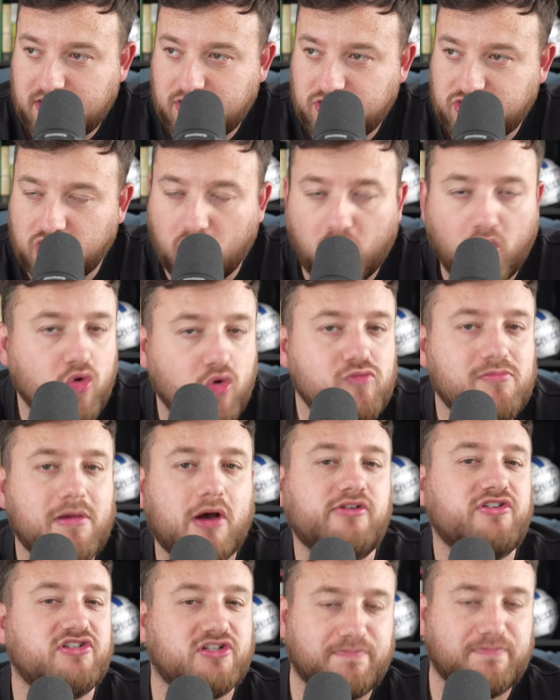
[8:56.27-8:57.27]
to
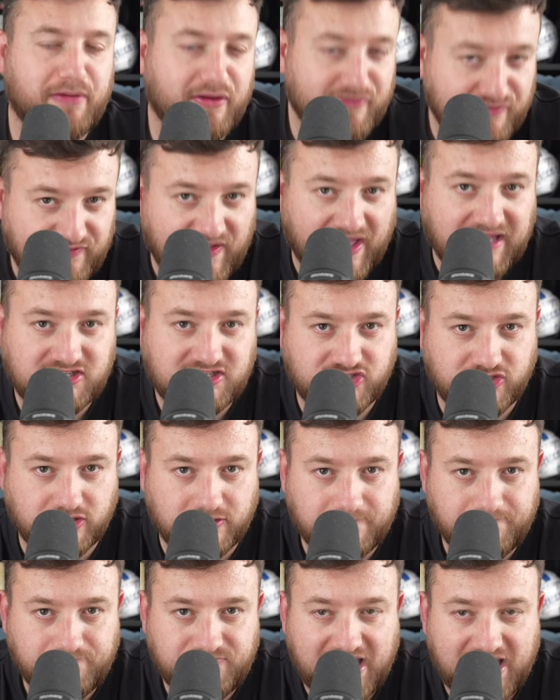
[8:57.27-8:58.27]
almost
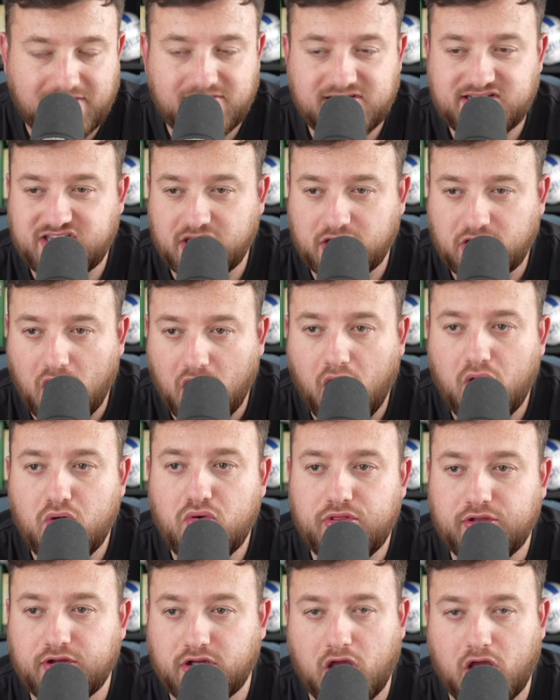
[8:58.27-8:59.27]
perfection. There is the
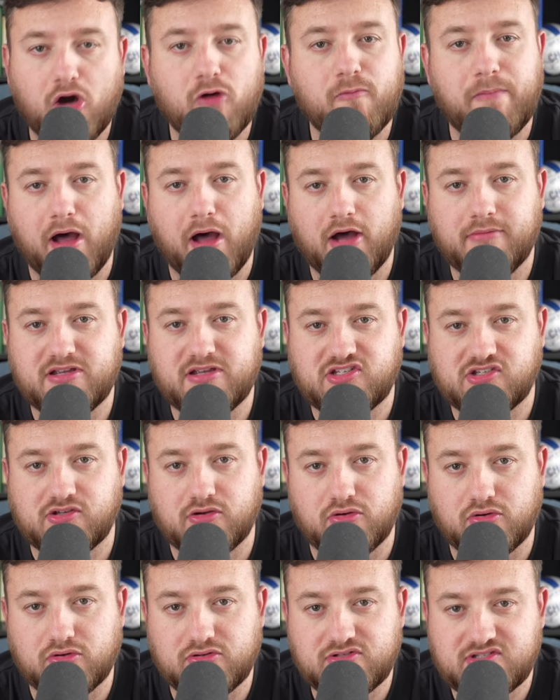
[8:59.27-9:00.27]
goal that Cole Palmer
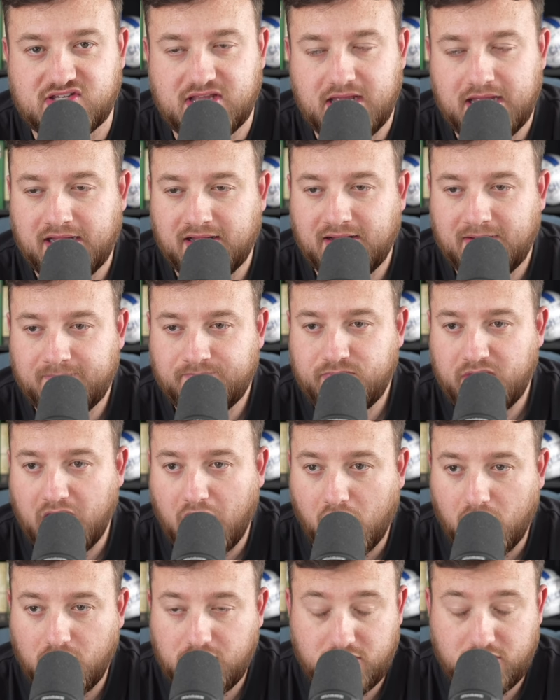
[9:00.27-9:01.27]
scores.
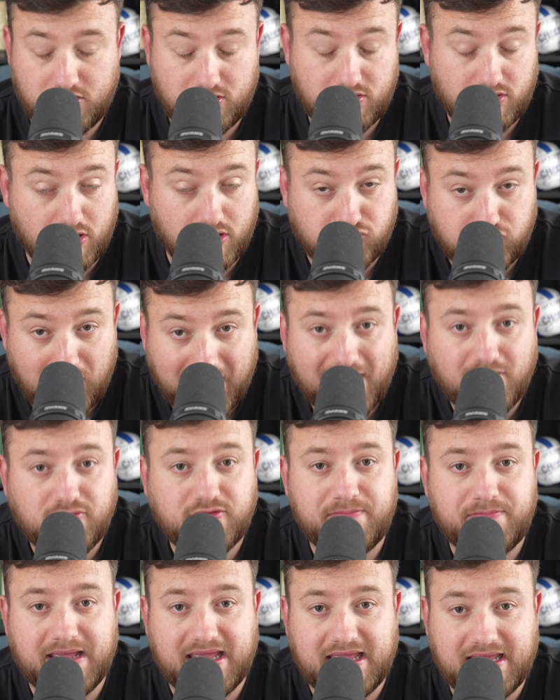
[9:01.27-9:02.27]

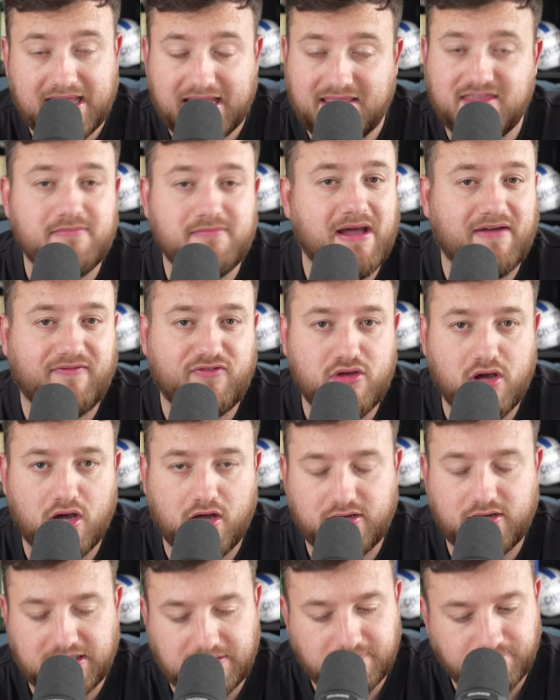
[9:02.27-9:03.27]
Around me in the Matthew
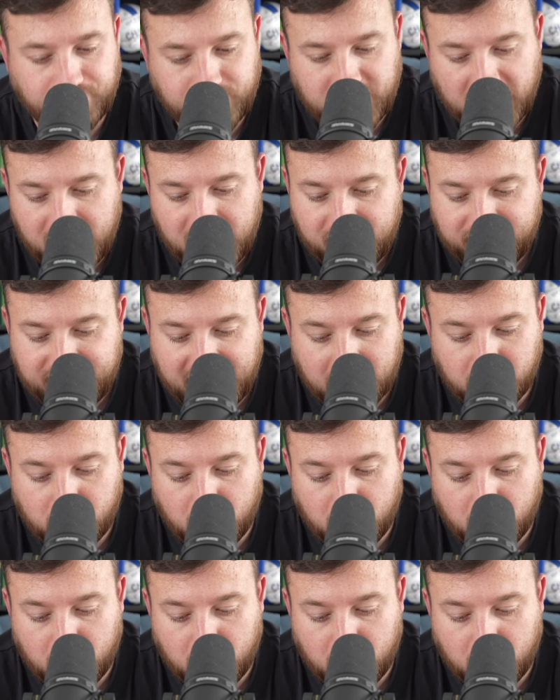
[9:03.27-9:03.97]
Harding, there